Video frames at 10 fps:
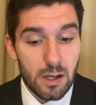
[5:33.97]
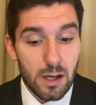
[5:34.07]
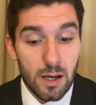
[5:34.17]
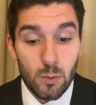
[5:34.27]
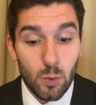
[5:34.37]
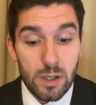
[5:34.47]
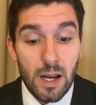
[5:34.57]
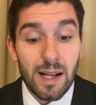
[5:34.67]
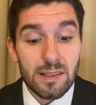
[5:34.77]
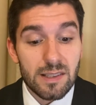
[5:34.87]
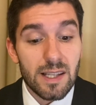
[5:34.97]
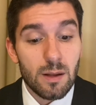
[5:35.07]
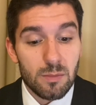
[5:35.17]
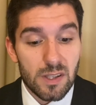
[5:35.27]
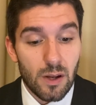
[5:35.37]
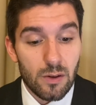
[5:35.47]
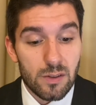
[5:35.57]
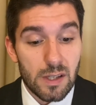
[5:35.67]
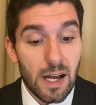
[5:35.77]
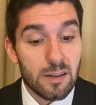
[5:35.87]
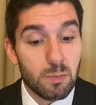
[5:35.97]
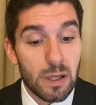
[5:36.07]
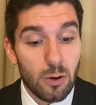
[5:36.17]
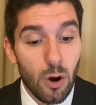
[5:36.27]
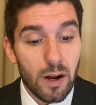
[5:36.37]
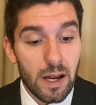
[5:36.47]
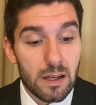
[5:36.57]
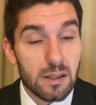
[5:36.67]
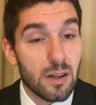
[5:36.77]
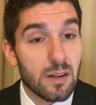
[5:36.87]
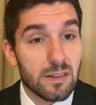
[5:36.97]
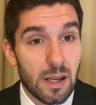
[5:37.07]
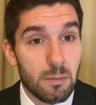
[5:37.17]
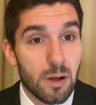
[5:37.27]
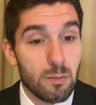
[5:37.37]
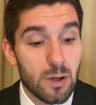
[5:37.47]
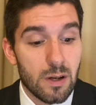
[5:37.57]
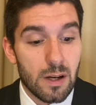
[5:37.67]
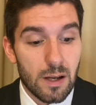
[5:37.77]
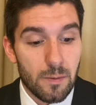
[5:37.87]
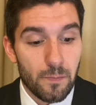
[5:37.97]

and would not see themselves as belonging to the same community.